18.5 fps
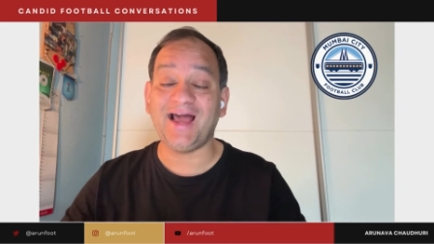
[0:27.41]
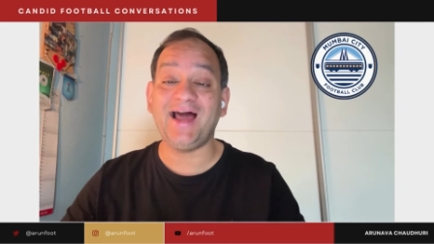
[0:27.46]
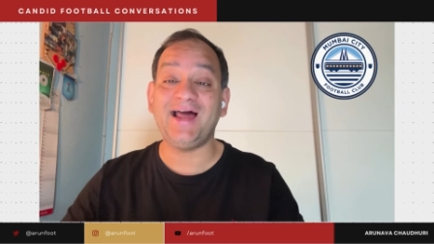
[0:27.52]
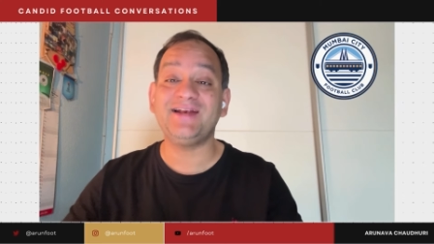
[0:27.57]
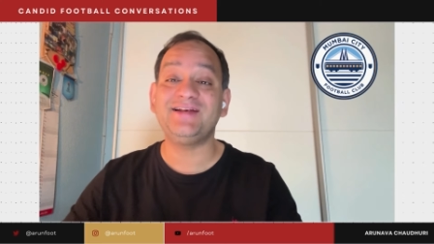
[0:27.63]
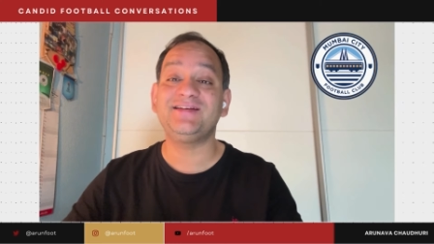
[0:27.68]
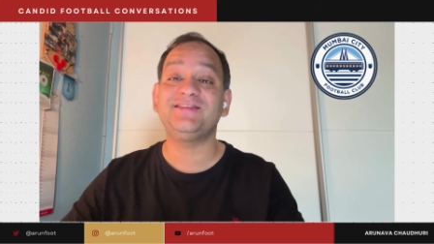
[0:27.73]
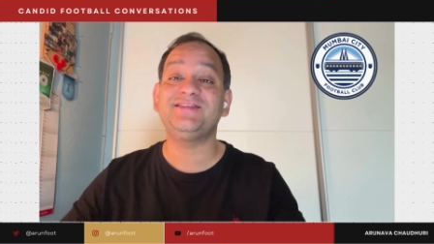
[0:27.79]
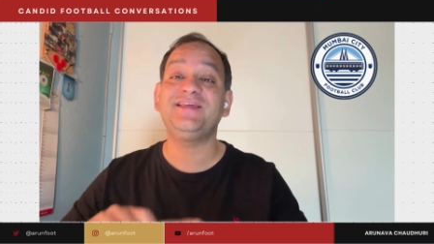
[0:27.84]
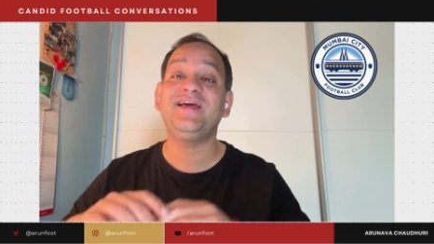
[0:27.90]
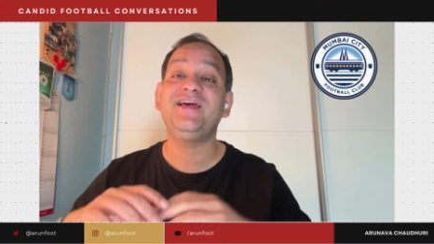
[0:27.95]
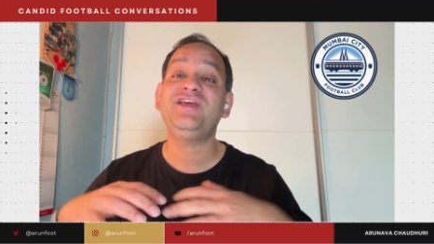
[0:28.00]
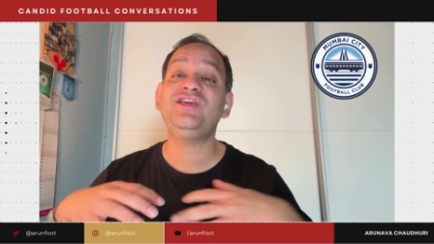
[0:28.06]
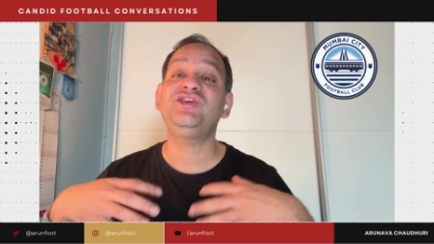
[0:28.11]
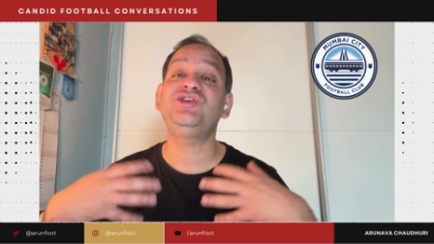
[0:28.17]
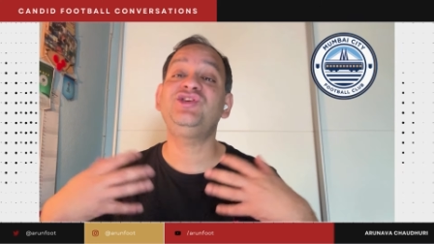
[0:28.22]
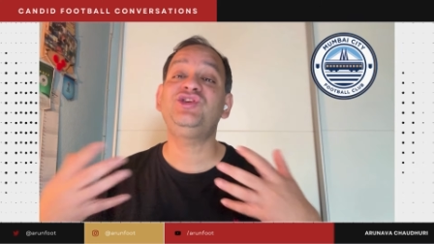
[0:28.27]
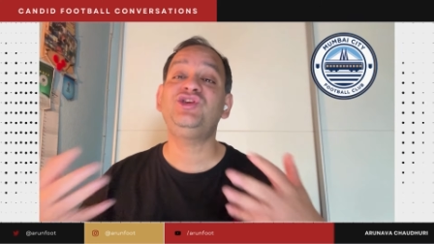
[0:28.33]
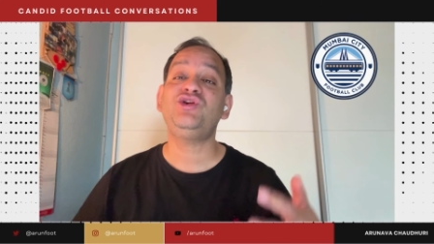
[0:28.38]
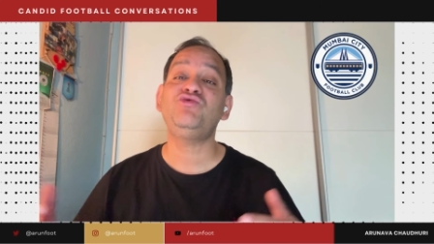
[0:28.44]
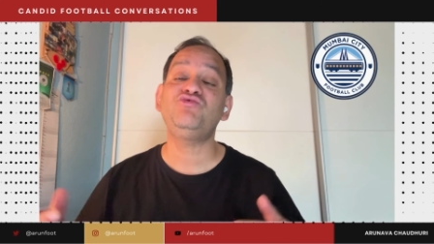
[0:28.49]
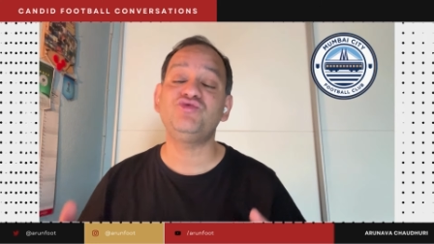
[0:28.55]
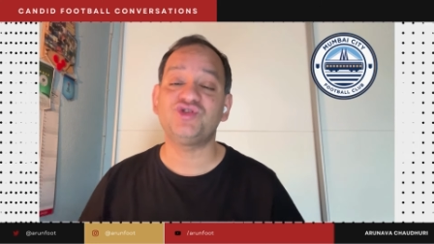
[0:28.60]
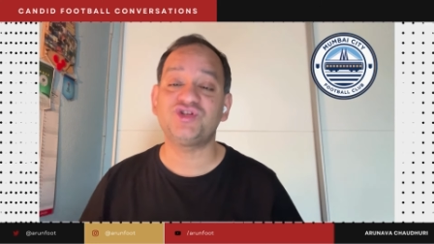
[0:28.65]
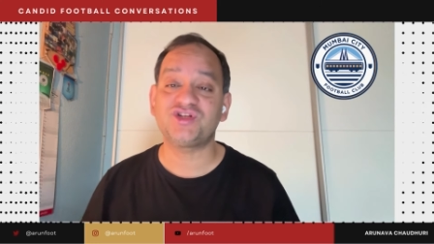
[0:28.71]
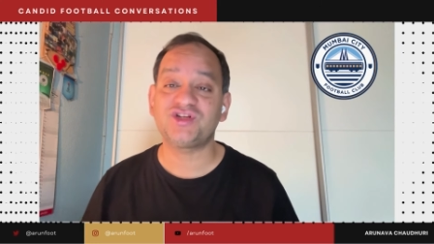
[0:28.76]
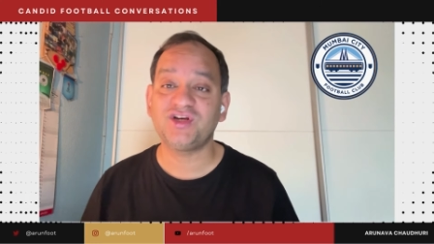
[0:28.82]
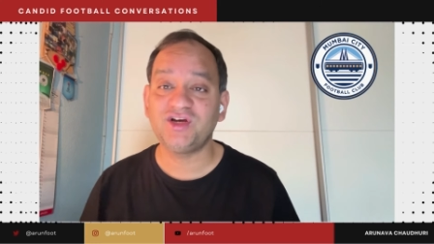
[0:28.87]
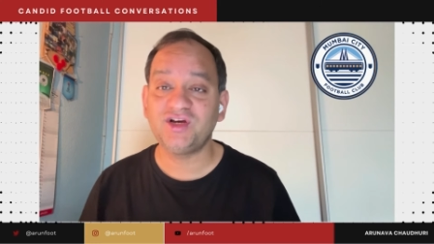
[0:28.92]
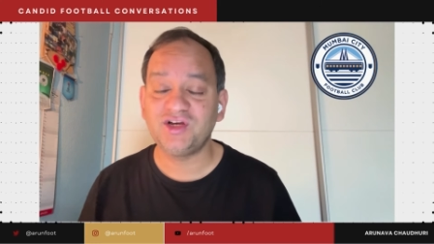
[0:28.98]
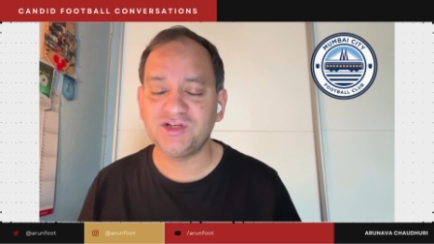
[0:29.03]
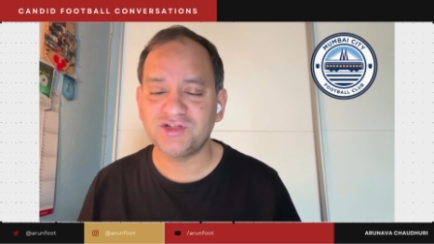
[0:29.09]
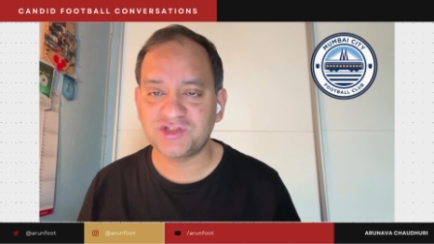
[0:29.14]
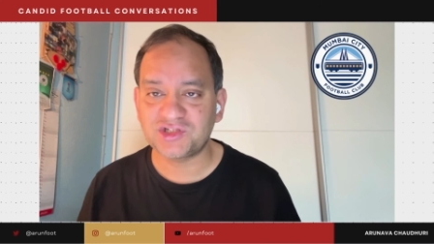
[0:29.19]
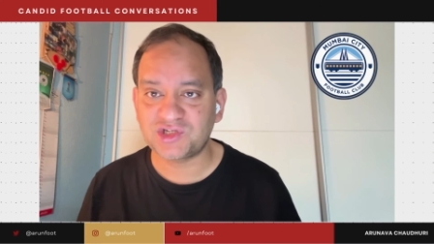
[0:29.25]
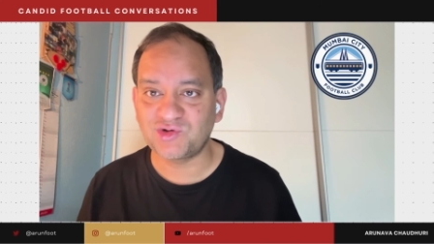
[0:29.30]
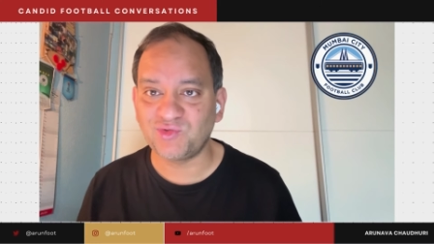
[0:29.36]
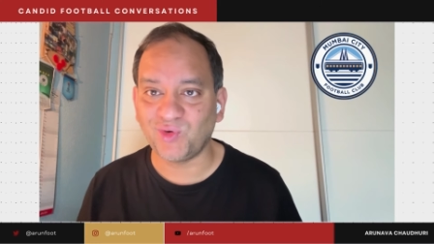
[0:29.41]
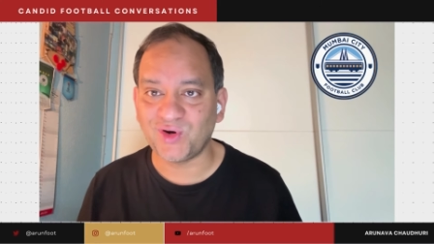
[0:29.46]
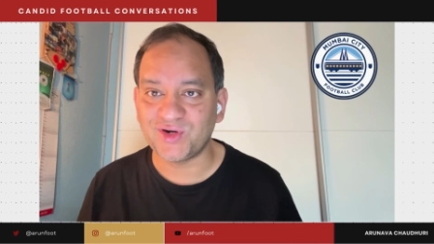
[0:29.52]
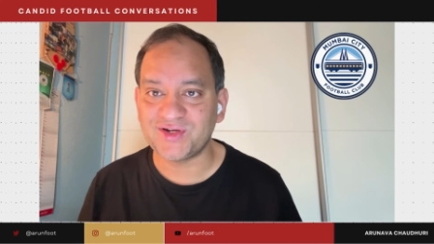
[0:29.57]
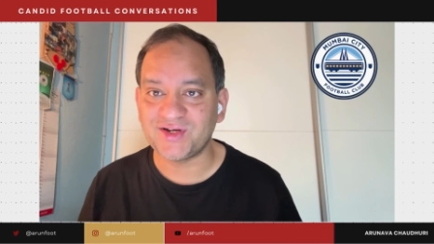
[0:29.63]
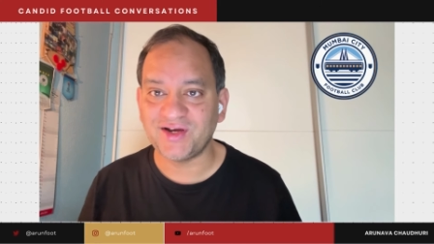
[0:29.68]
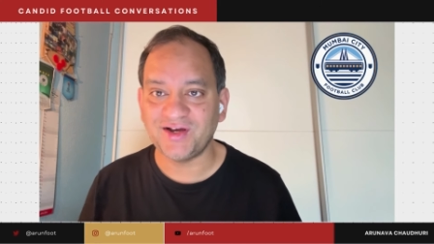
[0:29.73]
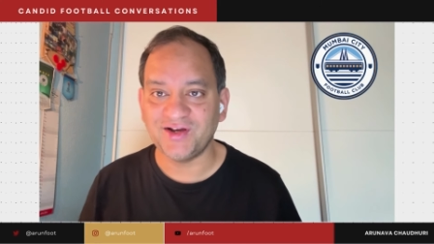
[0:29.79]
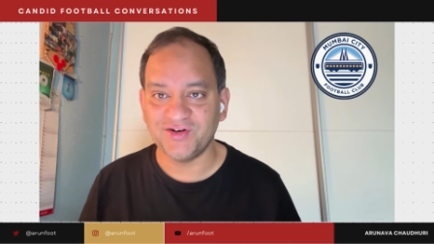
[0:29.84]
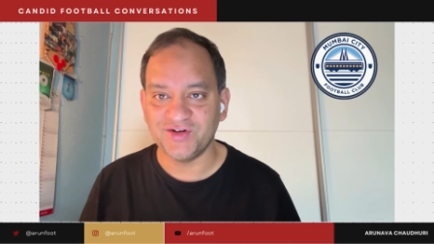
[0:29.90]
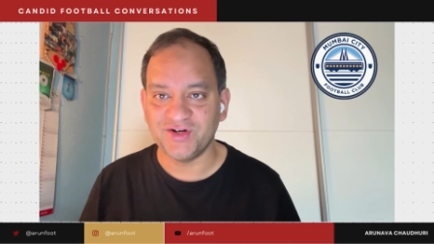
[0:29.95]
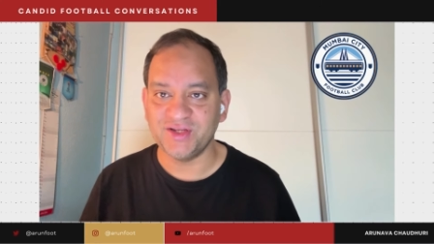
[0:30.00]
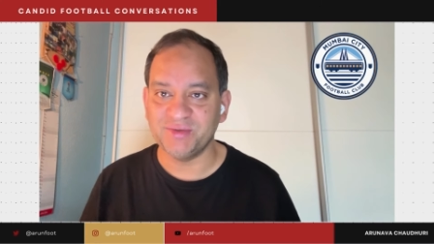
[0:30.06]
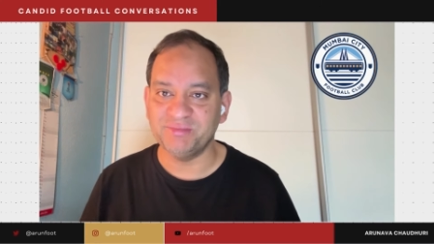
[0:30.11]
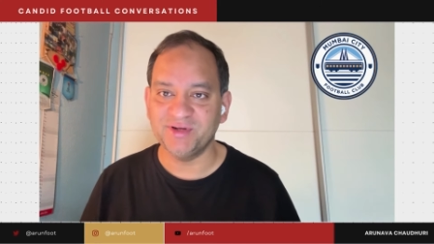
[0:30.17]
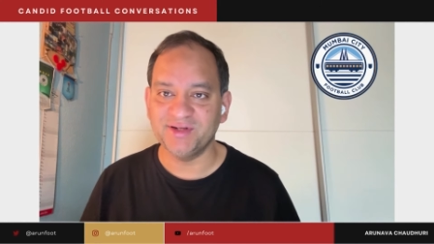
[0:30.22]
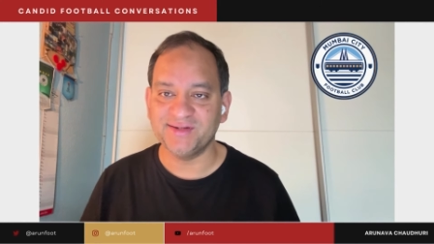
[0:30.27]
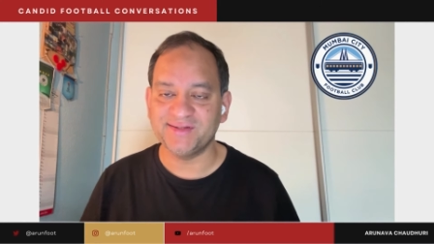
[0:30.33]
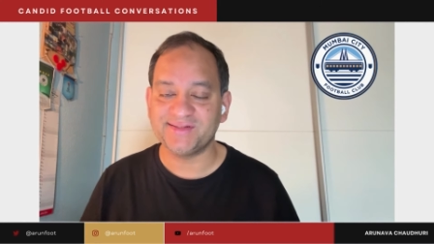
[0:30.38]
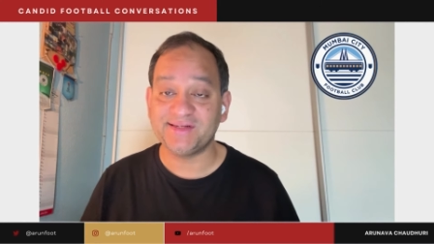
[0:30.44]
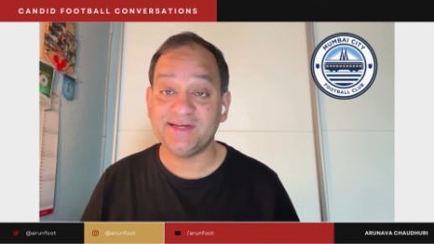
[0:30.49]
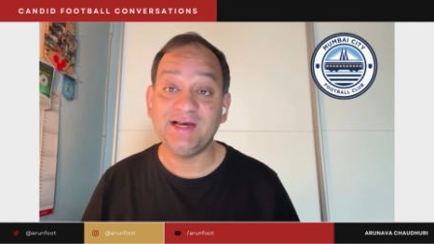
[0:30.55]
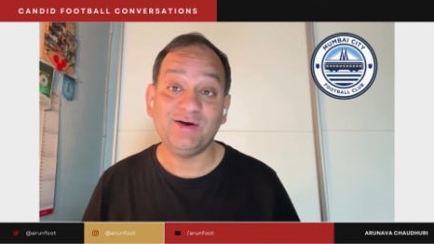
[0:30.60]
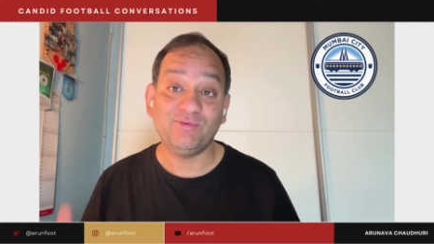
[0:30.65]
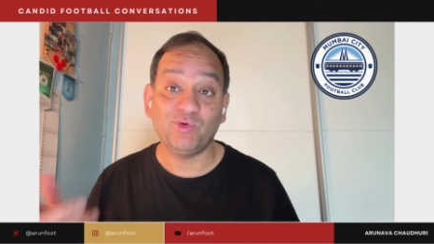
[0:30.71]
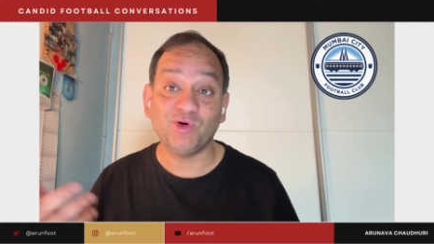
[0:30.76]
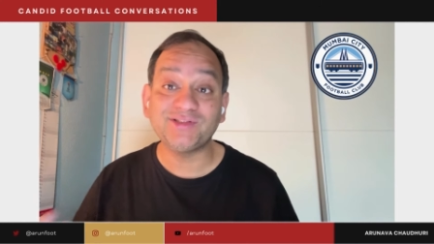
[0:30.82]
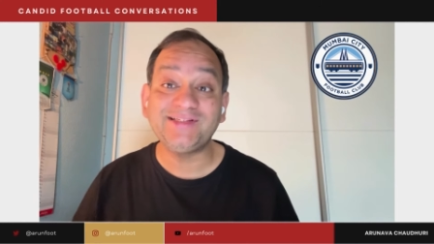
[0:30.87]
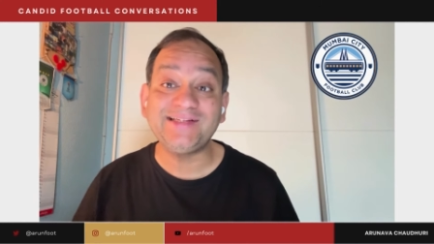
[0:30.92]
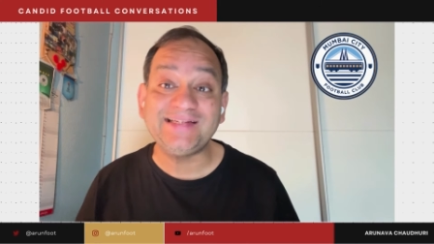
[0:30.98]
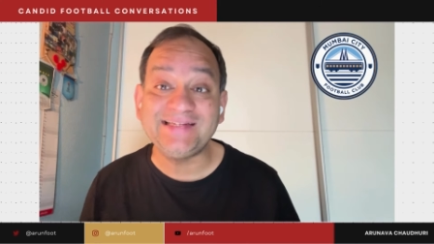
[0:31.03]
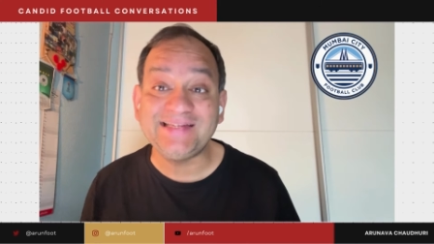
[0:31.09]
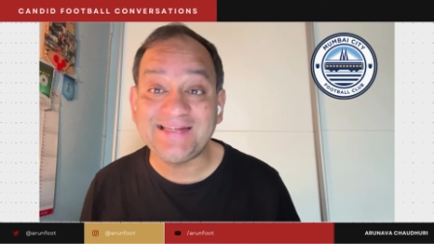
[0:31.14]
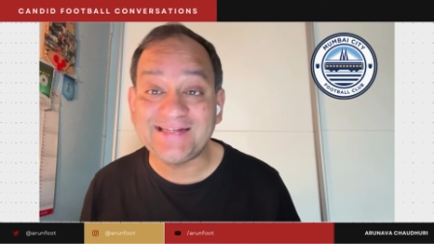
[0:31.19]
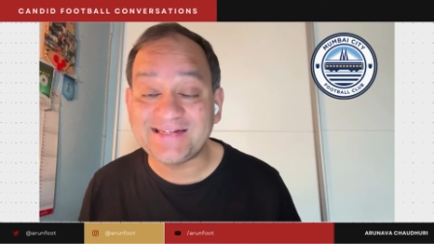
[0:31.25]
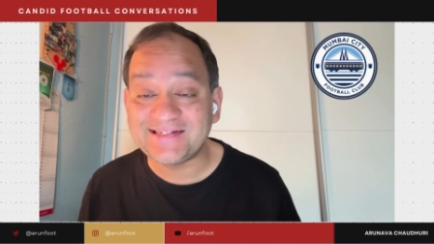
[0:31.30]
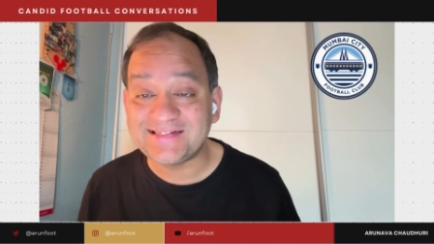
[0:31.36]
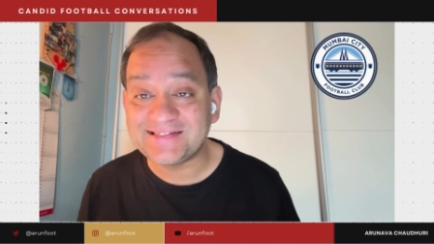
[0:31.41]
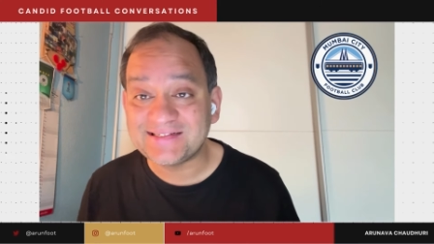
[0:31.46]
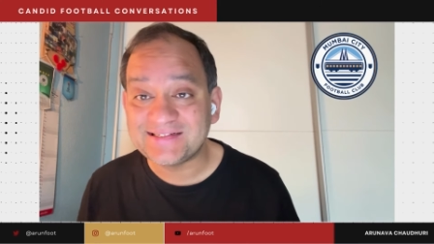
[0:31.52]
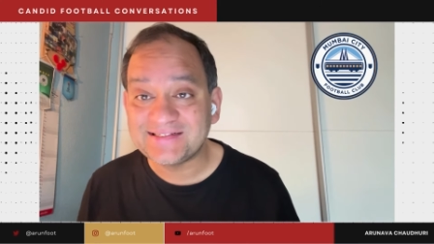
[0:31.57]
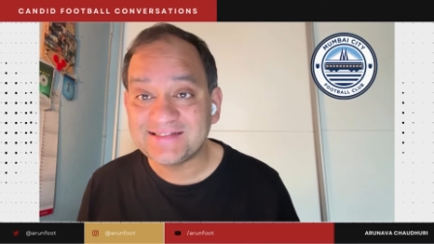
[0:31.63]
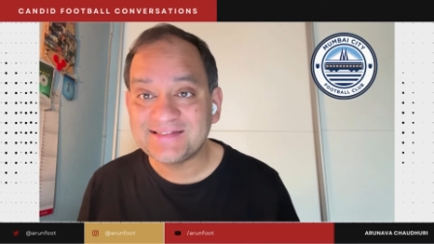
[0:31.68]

and their huge squad rebuild. Was it needed?